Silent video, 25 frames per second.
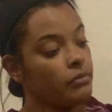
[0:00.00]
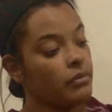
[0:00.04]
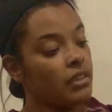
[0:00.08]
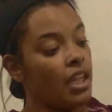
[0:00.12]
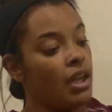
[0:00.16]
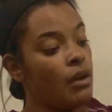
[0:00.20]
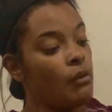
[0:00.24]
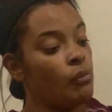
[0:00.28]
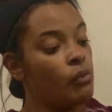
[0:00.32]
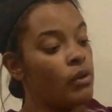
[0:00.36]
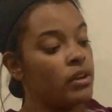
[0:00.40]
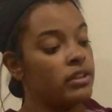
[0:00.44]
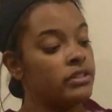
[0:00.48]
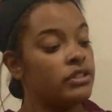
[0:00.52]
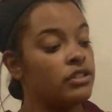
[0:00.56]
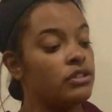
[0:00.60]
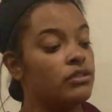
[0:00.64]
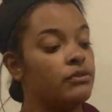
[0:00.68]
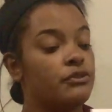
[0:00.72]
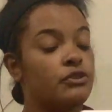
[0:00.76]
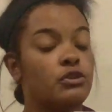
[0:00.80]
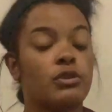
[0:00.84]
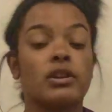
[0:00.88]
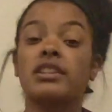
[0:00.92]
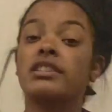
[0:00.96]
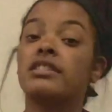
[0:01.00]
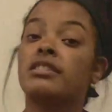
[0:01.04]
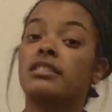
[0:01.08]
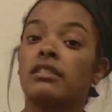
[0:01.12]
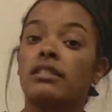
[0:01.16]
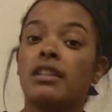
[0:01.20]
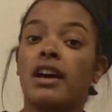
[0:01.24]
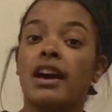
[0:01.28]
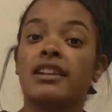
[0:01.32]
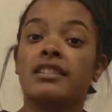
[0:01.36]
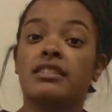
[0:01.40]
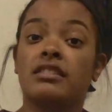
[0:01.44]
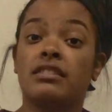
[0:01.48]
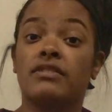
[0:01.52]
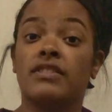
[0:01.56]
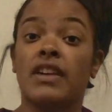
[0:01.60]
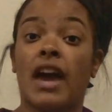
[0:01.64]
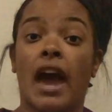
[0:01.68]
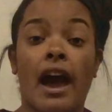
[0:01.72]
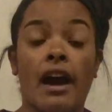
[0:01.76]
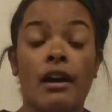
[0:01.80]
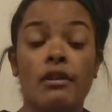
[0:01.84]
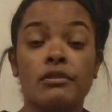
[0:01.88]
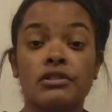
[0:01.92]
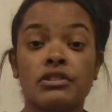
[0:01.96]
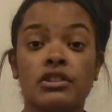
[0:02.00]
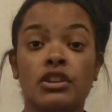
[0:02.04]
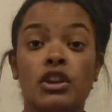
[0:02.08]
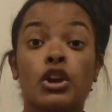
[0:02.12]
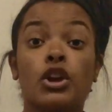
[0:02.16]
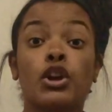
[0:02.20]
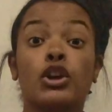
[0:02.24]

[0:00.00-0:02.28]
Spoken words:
And once you've traced the lines of the house,